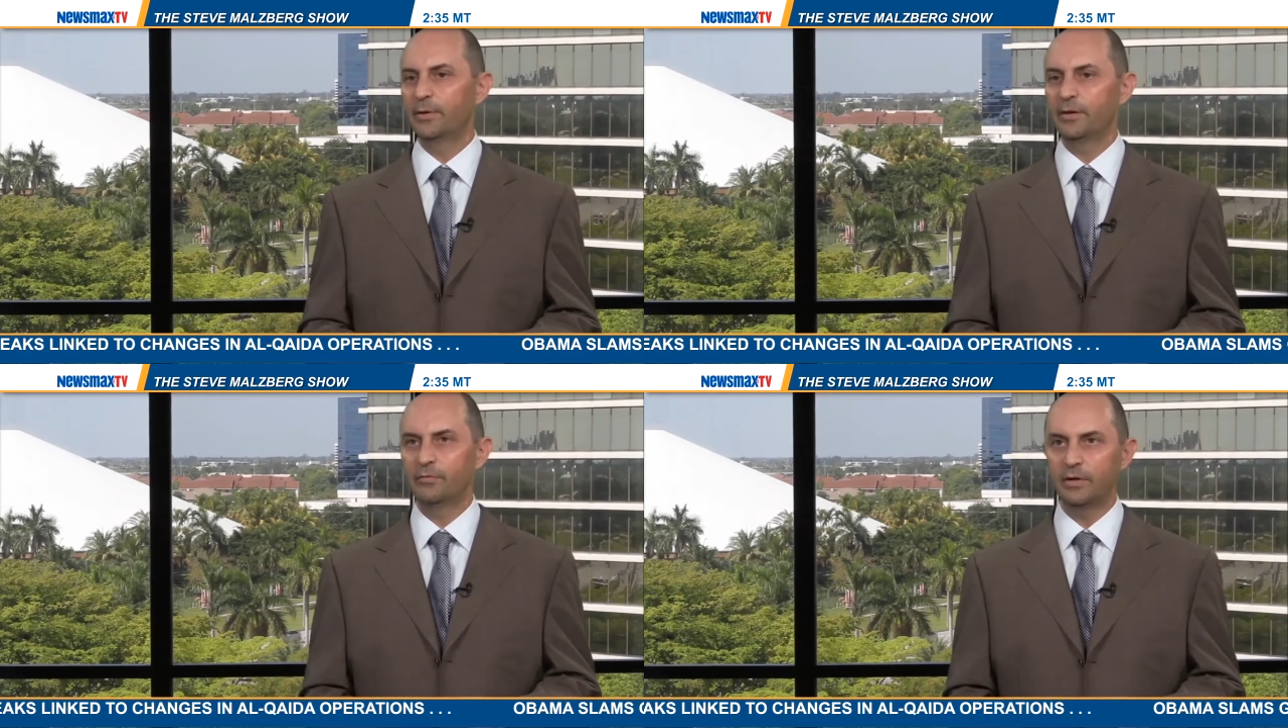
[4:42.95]

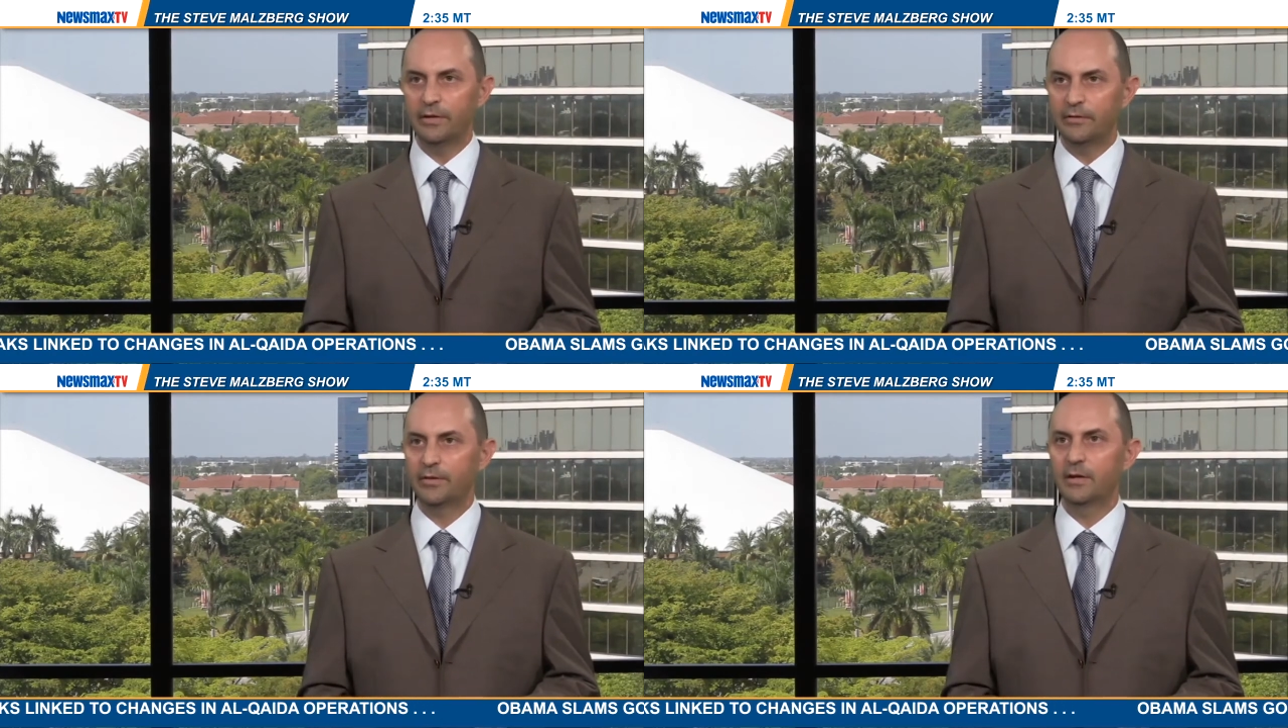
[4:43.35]
pay for
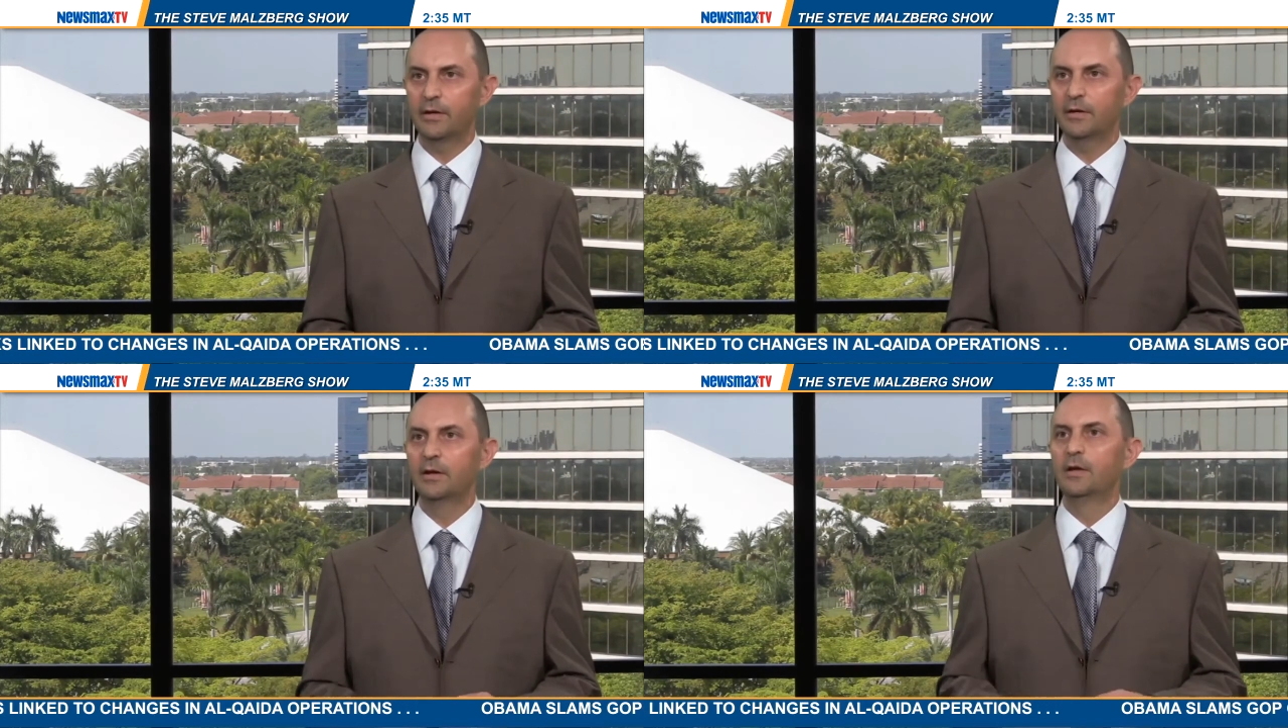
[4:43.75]
health
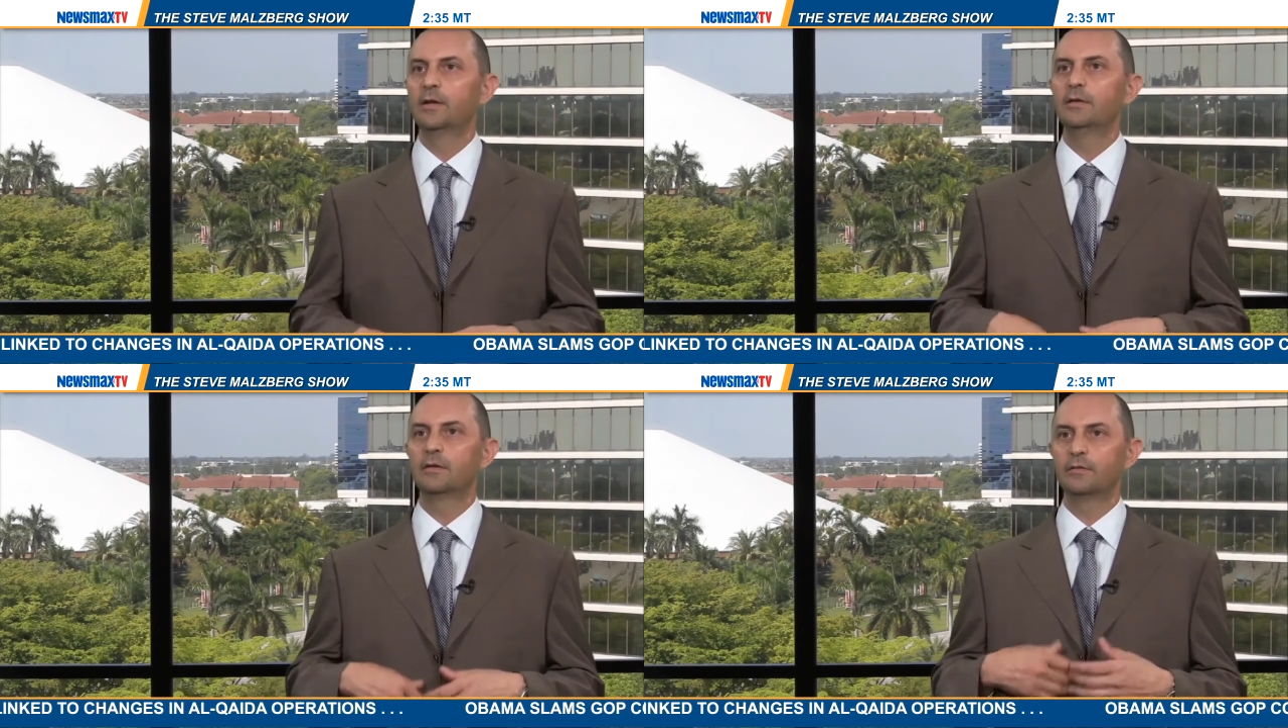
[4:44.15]
care,
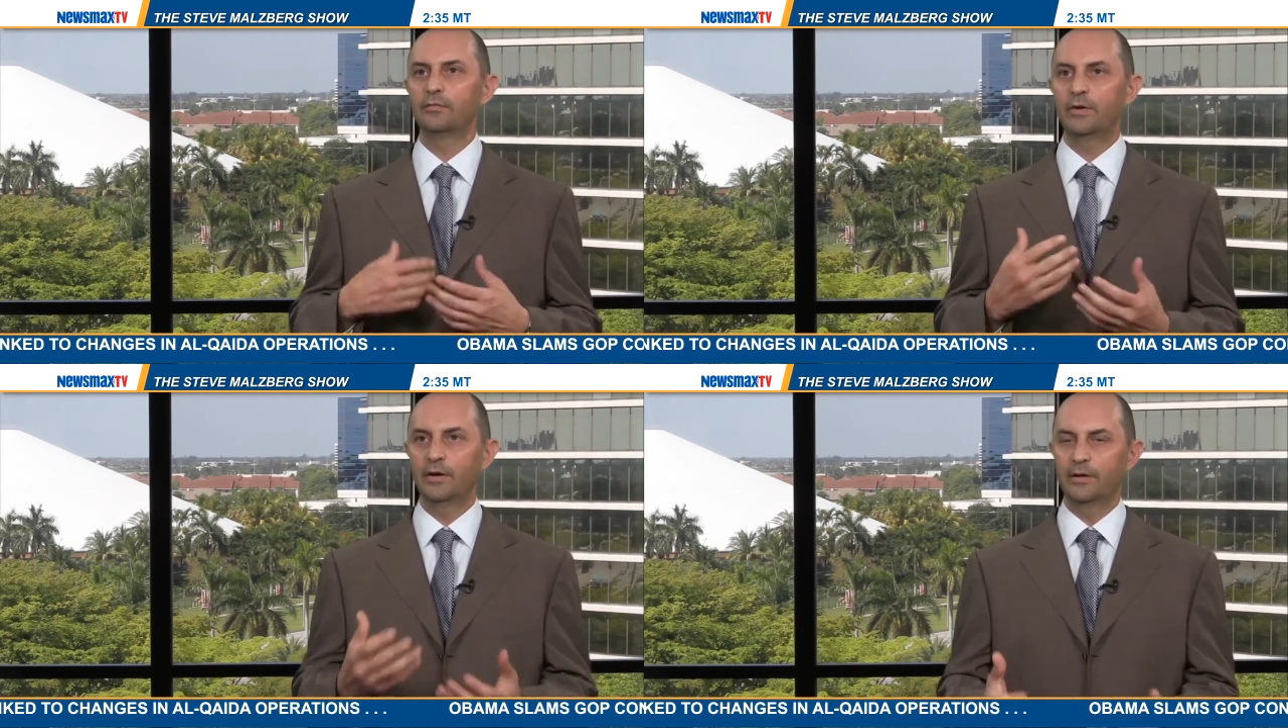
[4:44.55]
you can
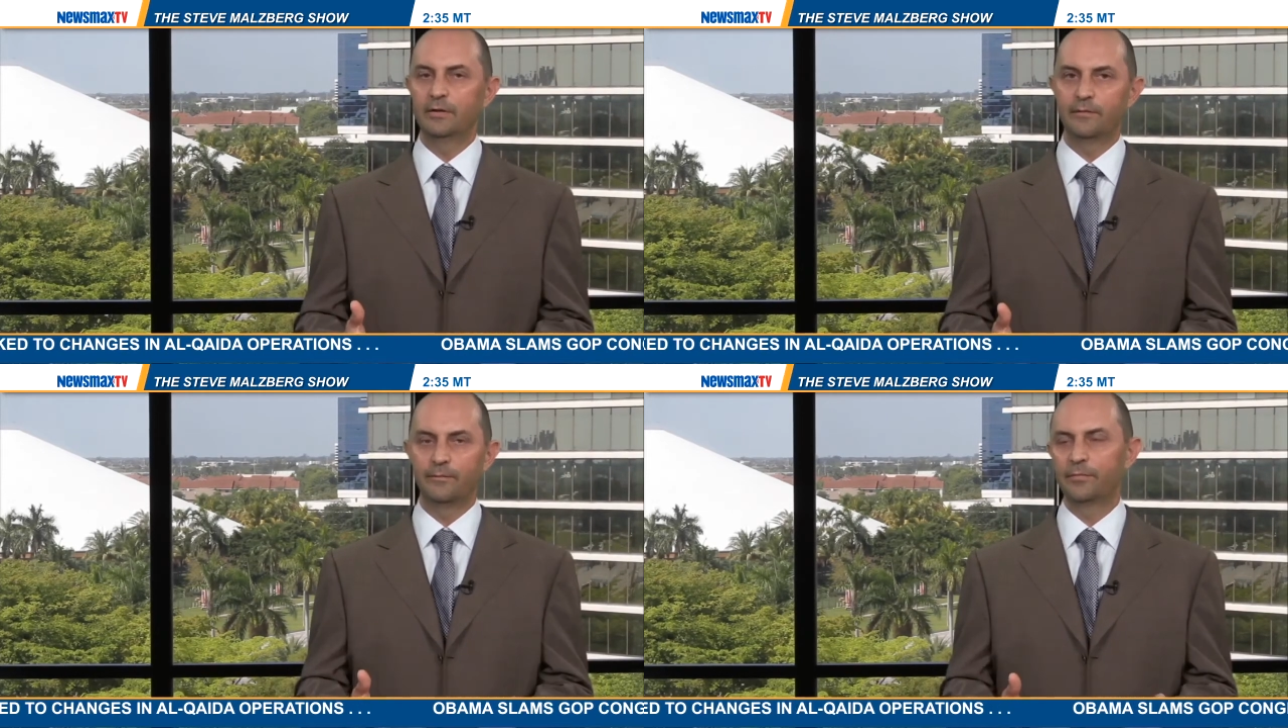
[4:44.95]

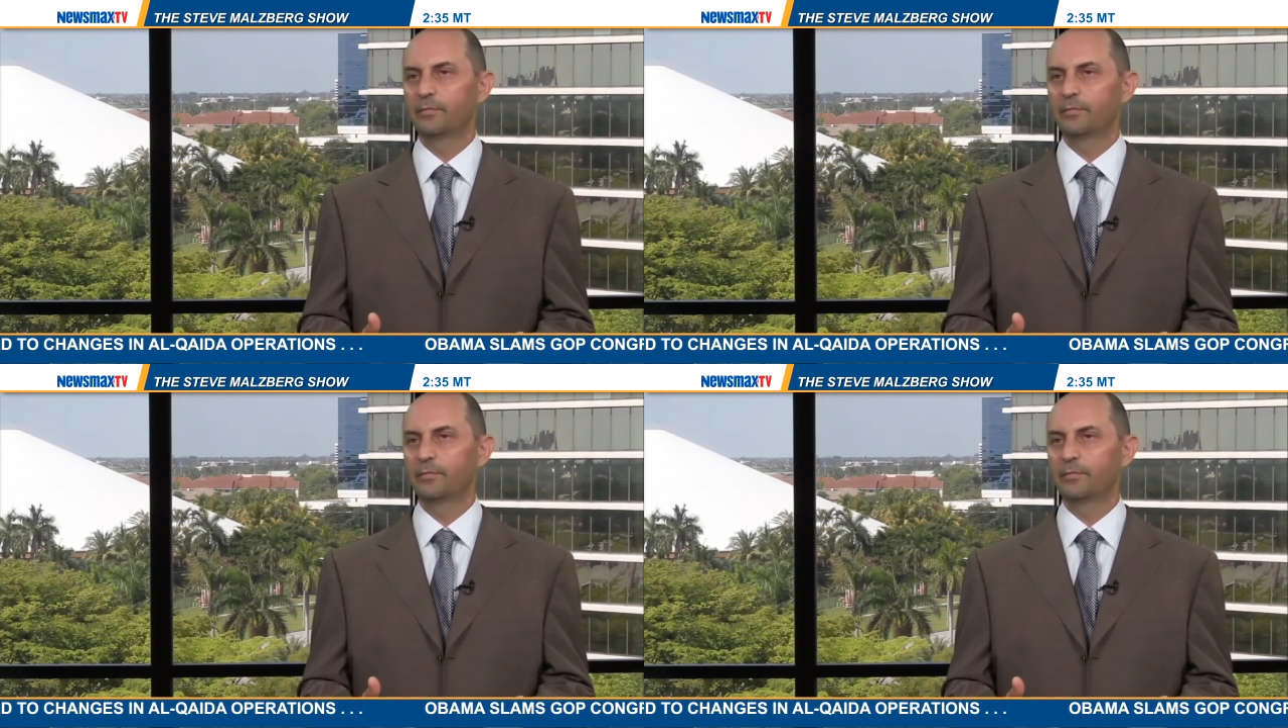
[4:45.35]
fund